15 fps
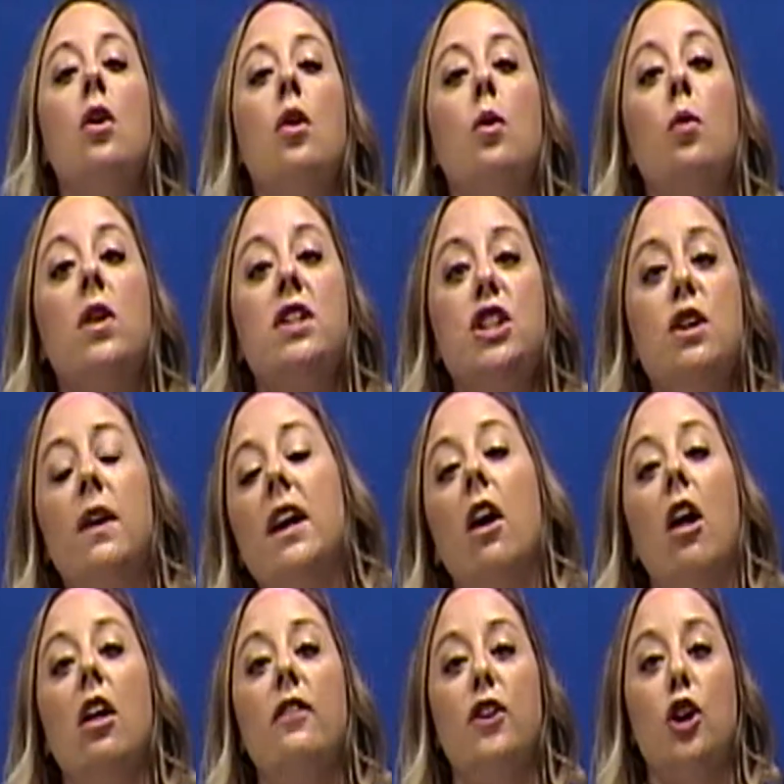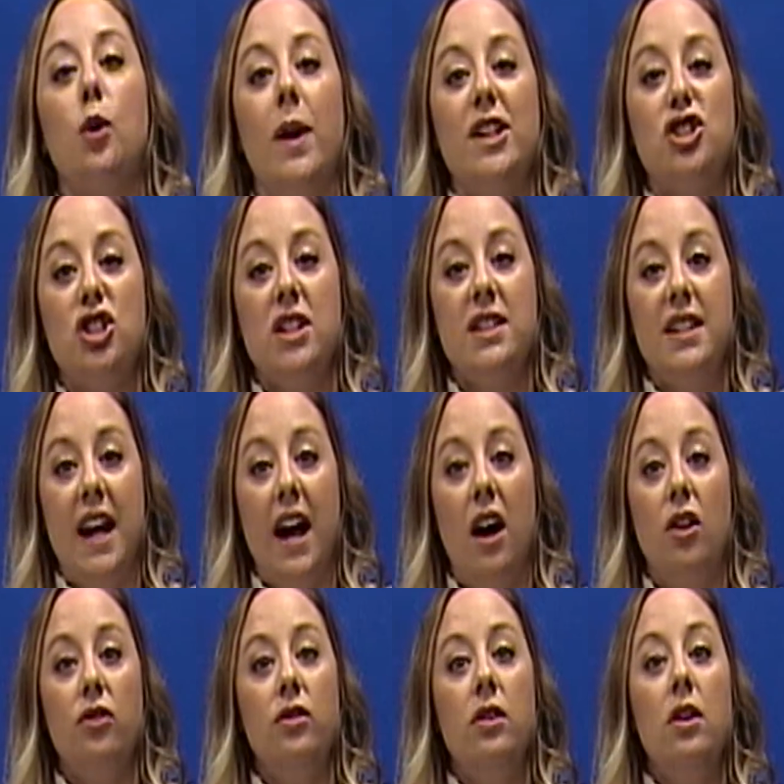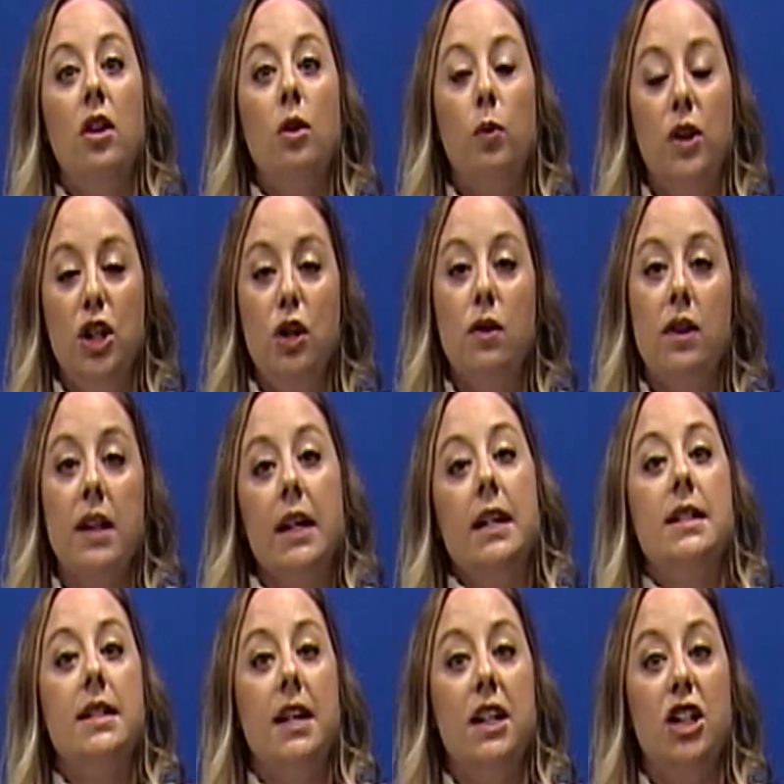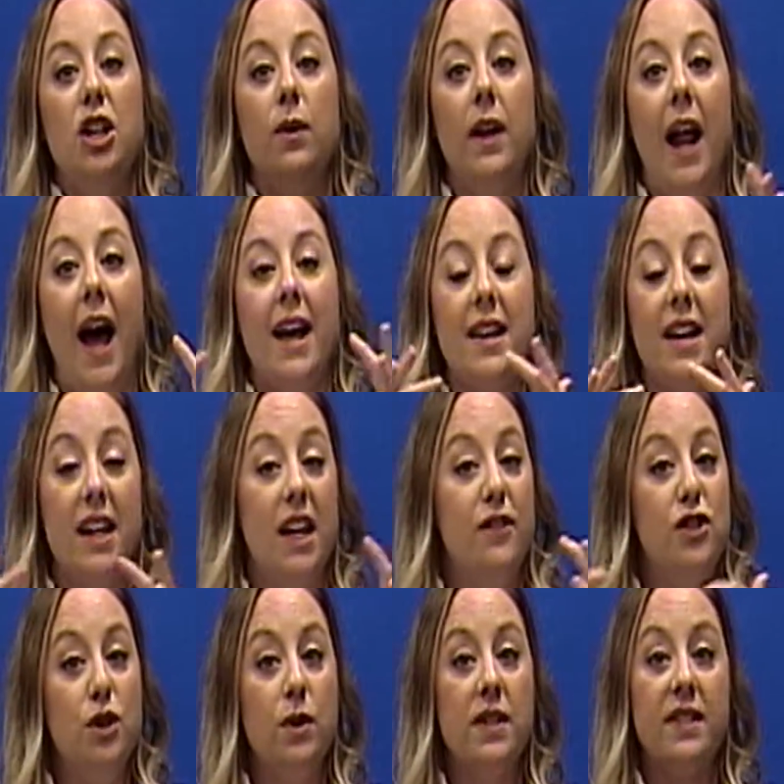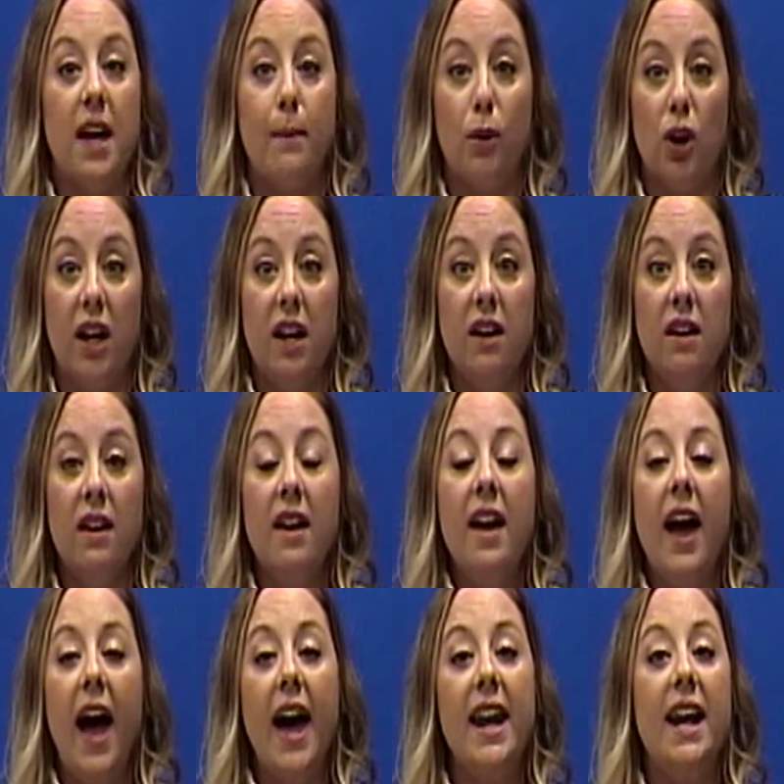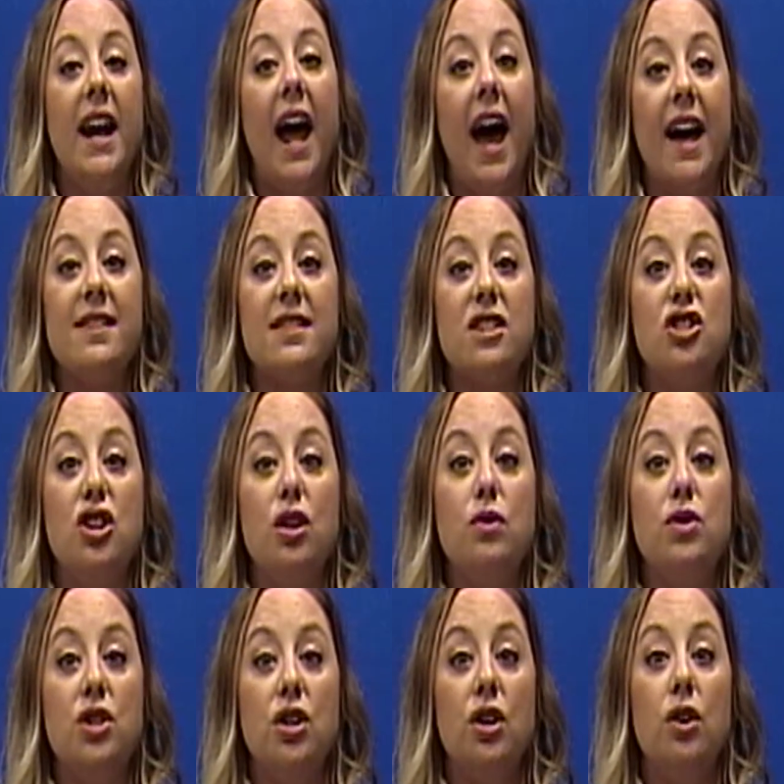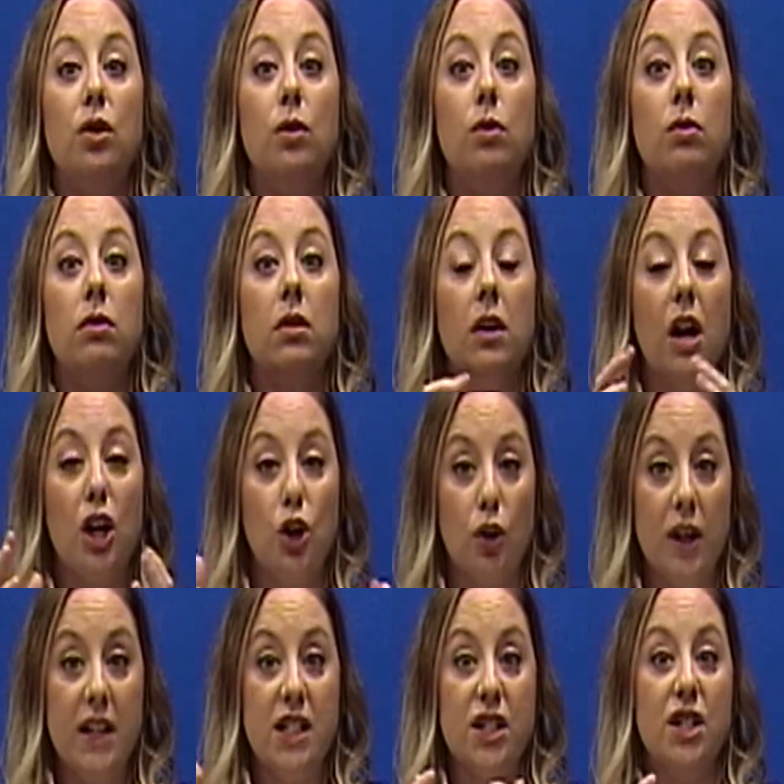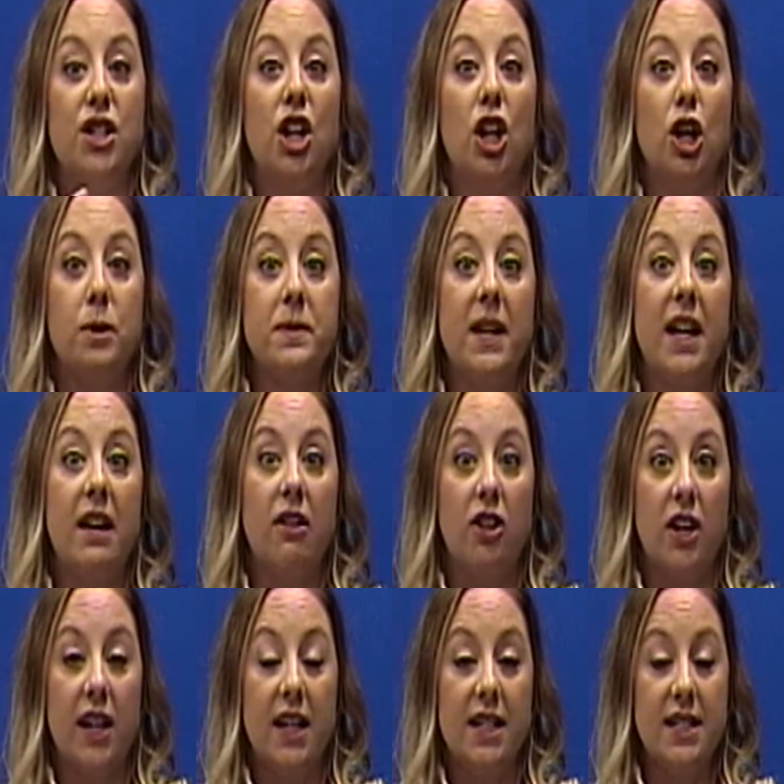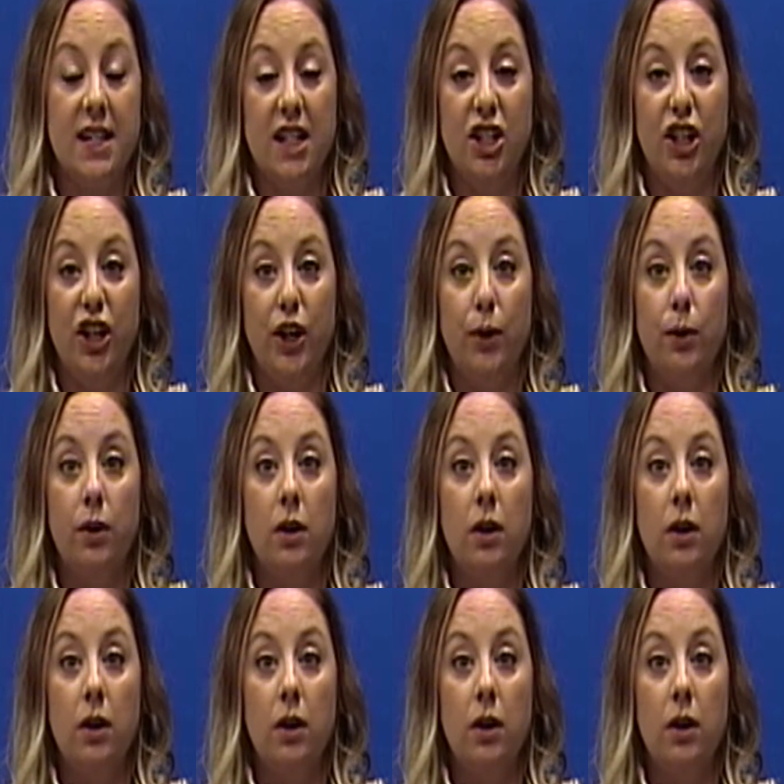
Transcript: Once you get all of your questions down, when you click continue, it gives you a summary and it asks you to agree to the terms and click continue.